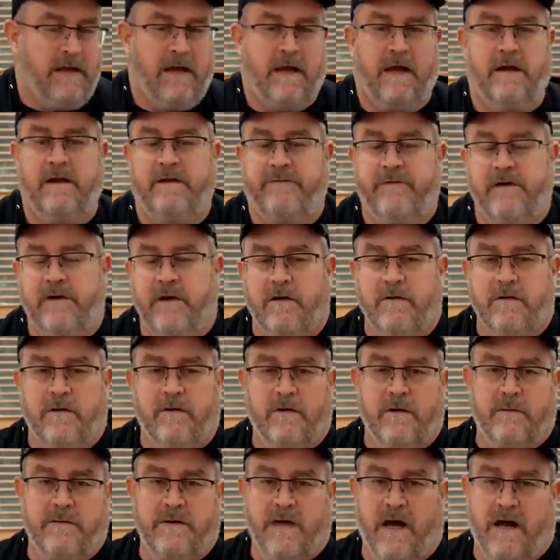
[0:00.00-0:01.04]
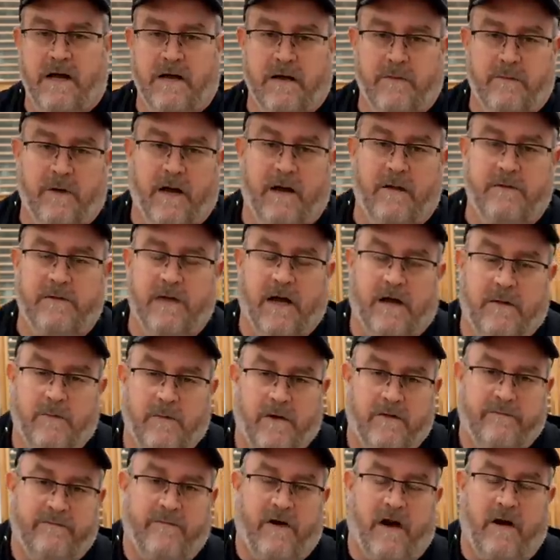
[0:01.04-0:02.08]
And if you don't know what I'm talking about
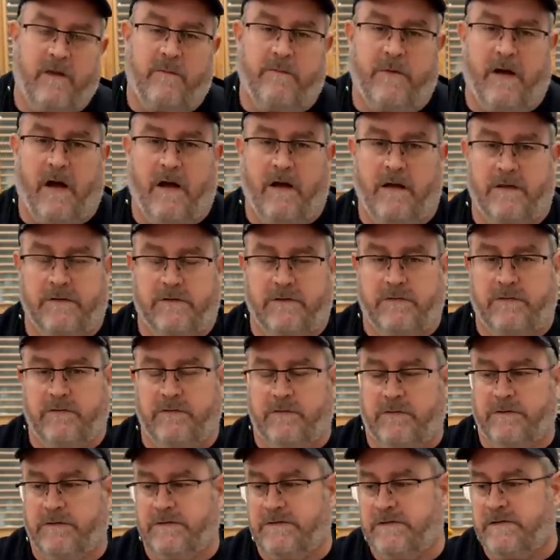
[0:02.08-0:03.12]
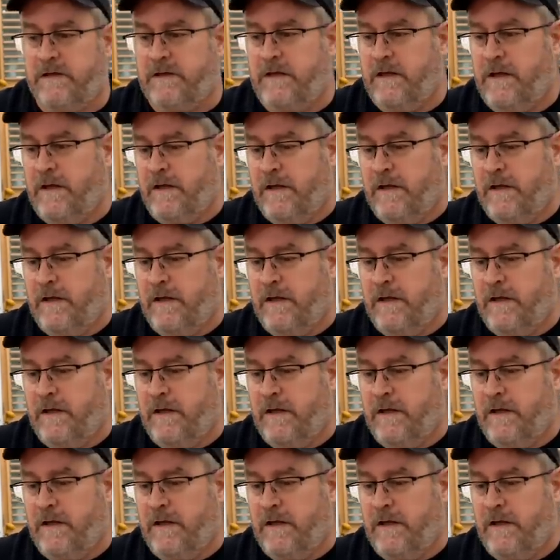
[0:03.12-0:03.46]
Fireball Tools.